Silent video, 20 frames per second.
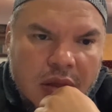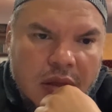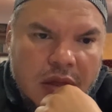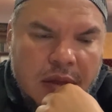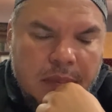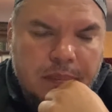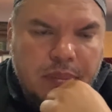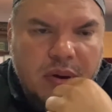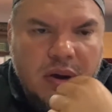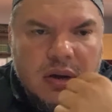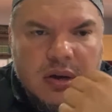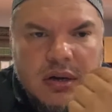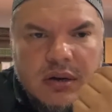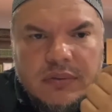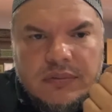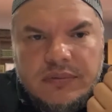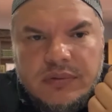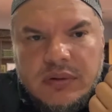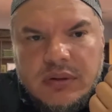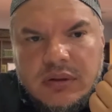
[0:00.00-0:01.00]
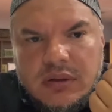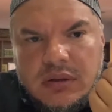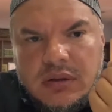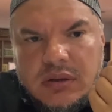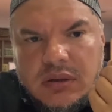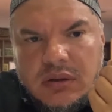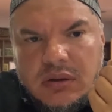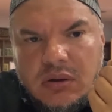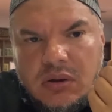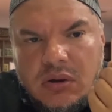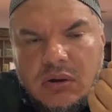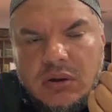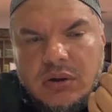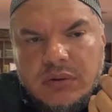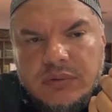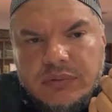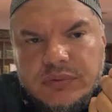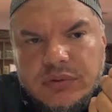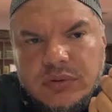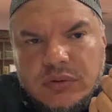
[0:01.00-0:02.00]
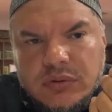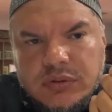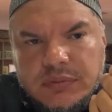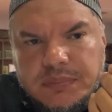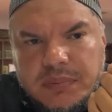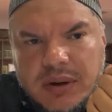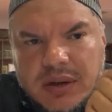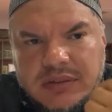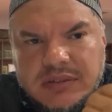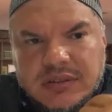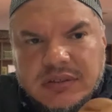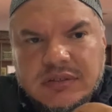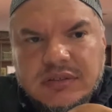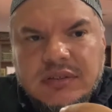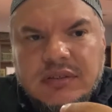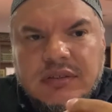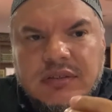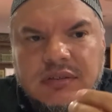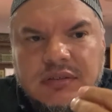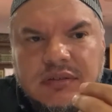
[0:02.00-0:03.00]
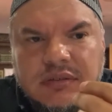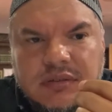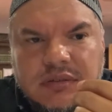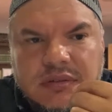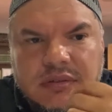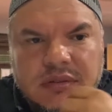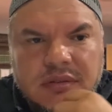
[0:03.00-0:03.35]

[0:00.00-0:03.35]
And part of all of those processes